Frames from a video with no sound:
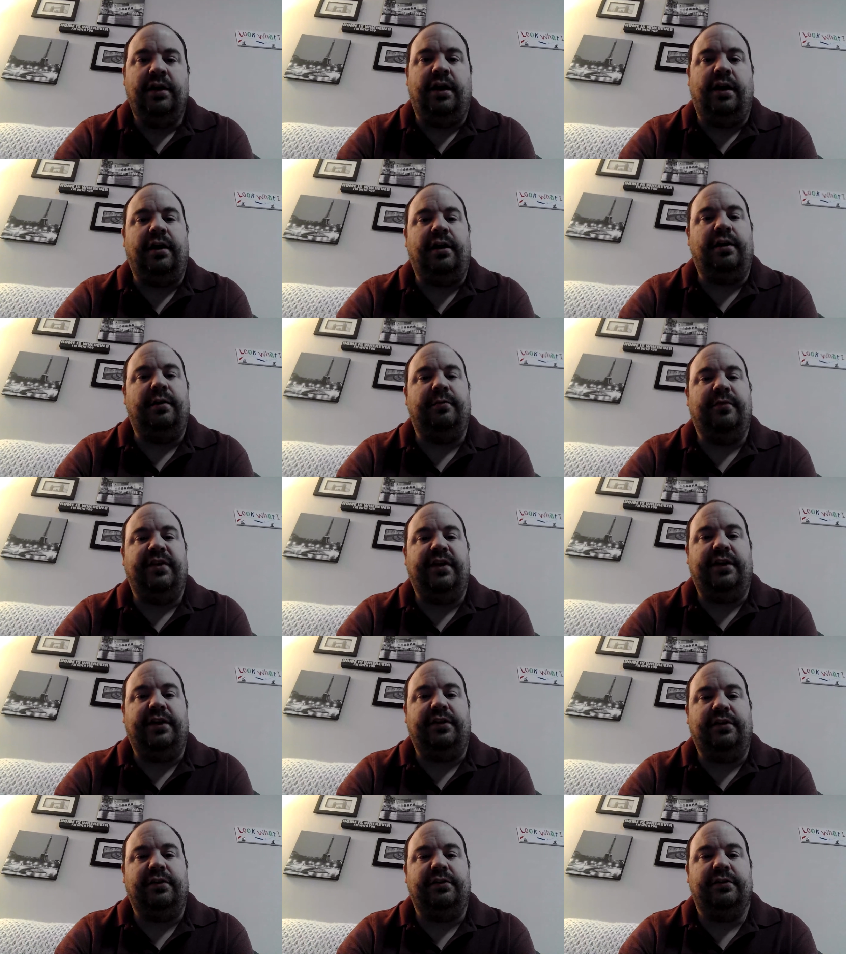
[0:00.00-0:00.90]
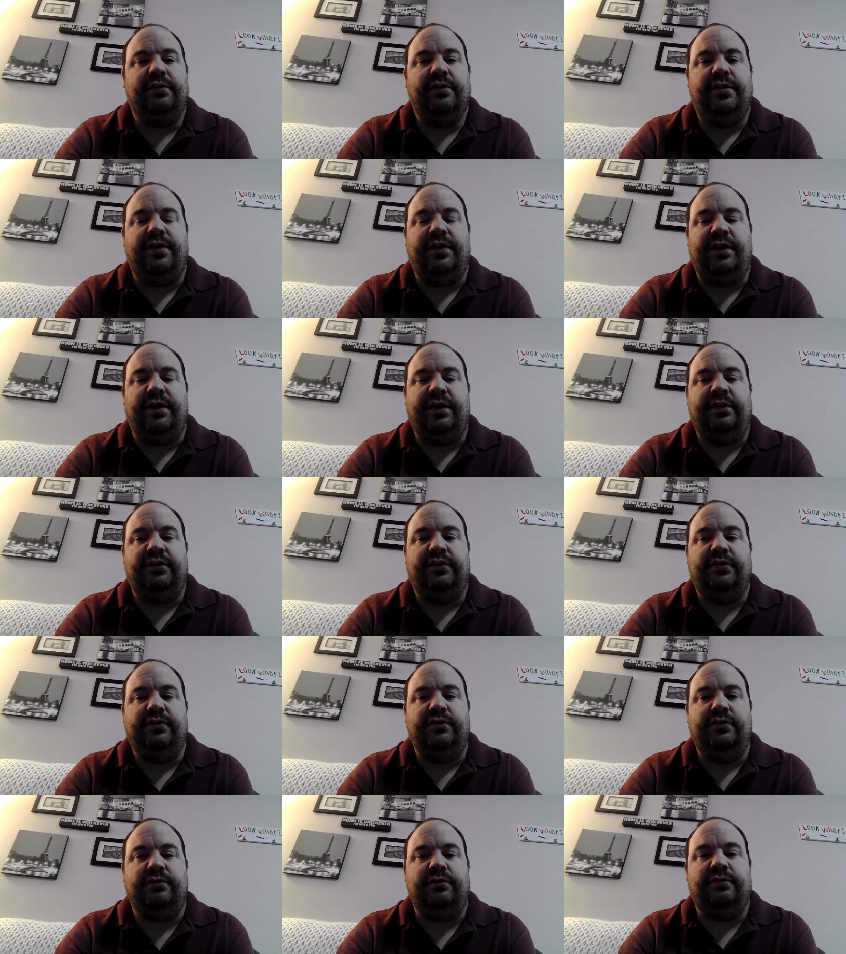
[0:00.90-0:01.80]
The other thing
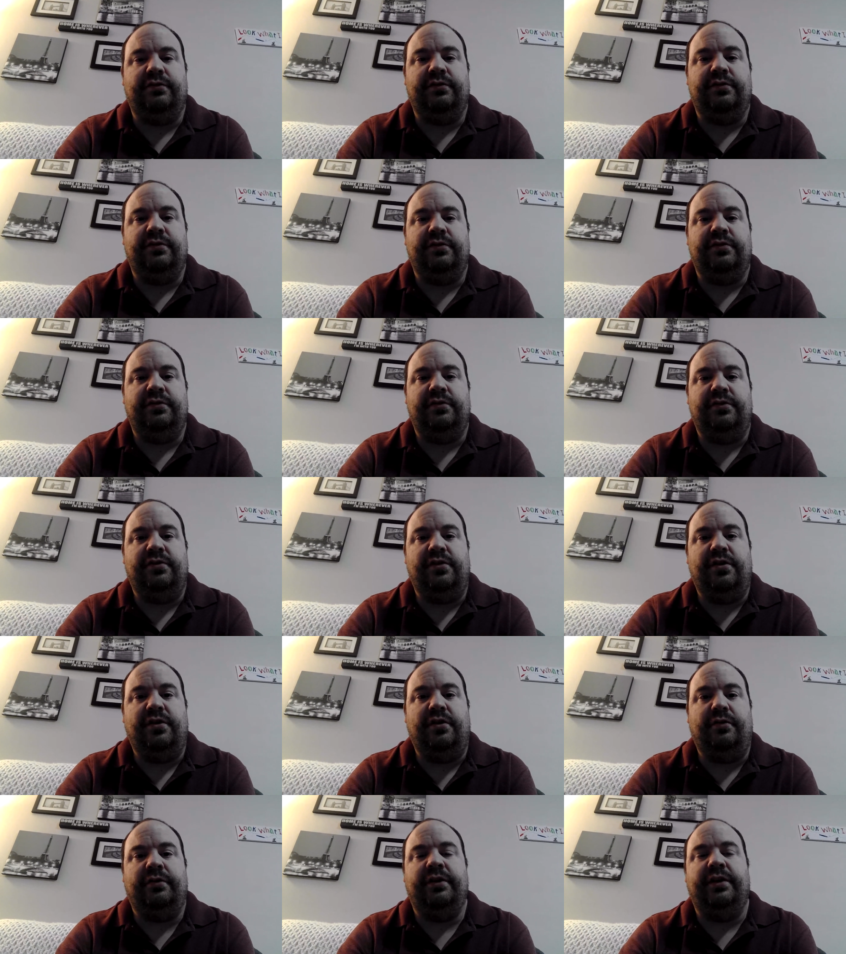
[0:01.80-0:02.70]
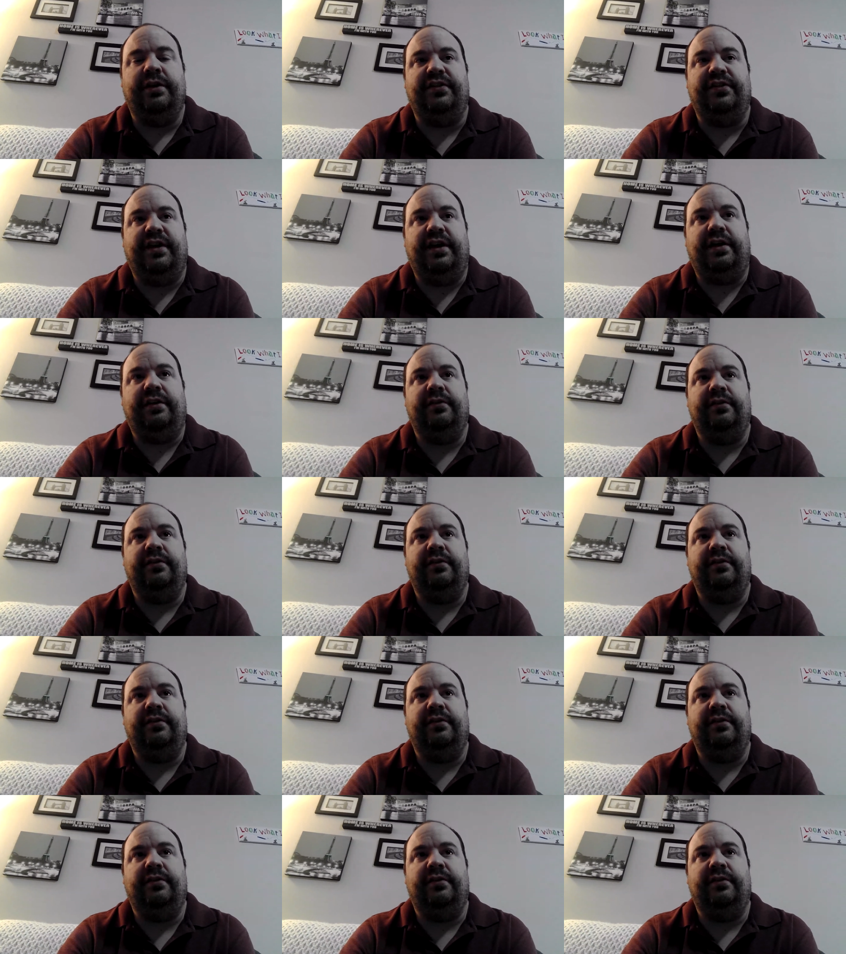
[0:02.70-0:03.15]
to note is that